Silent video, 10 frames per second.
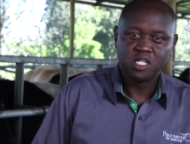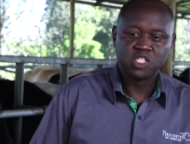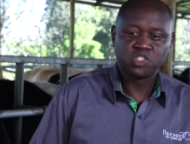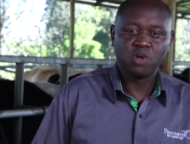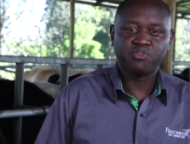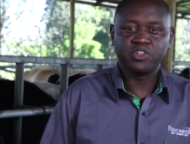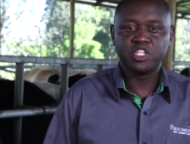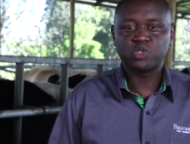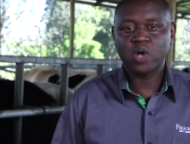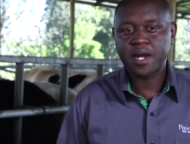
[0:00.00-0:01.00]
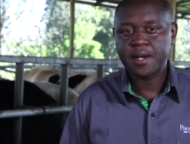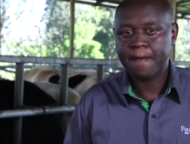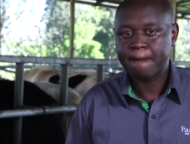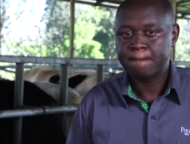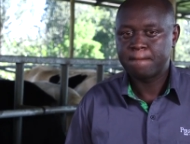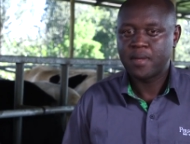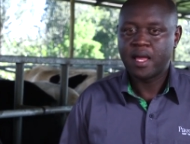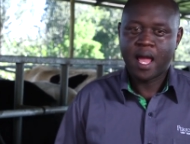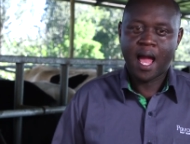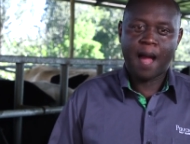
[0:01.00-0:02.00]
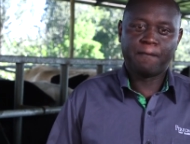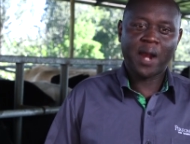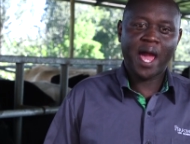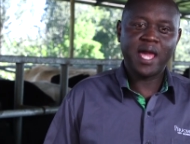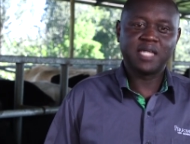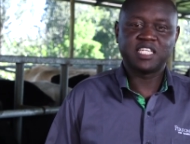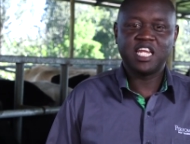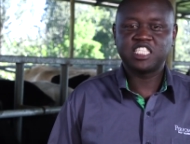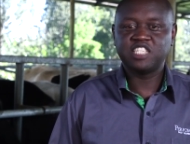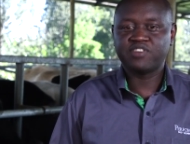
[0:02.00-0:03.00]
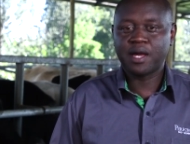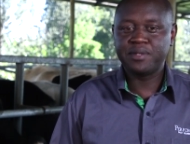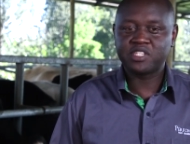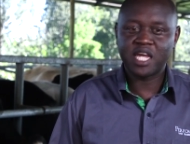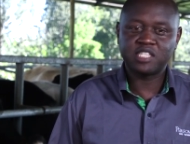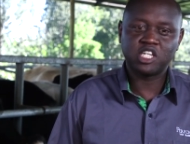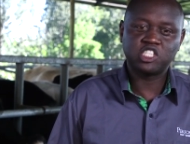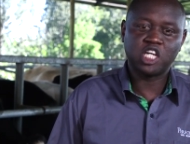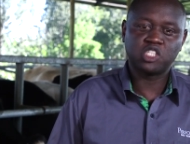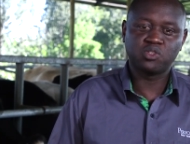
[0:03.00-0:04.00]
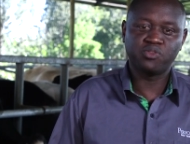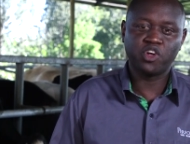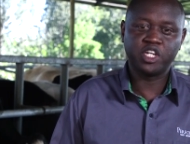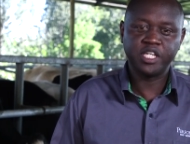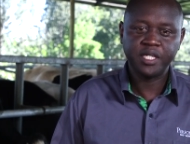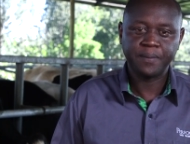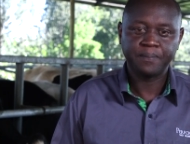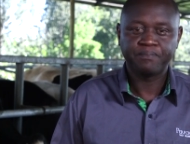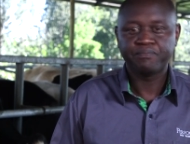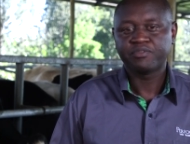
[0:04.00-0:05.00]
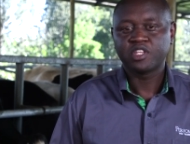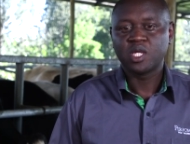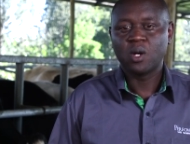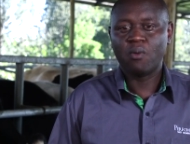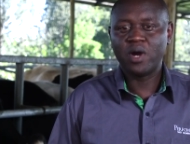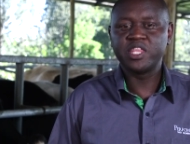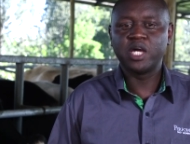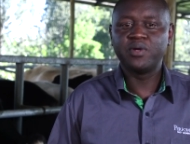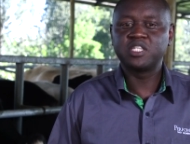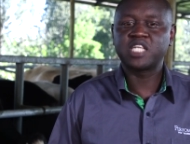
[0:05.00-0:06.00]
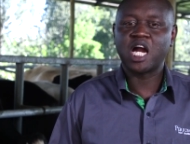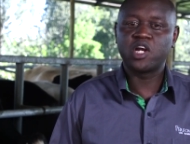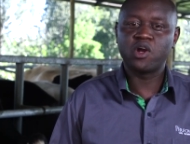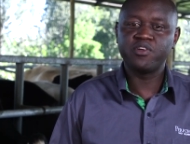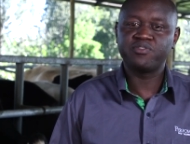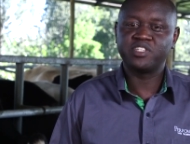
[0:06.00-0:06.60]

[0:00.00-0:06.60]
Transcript: So for this one, Apply a selective herbicide such as 2,4-D when the weeds are growing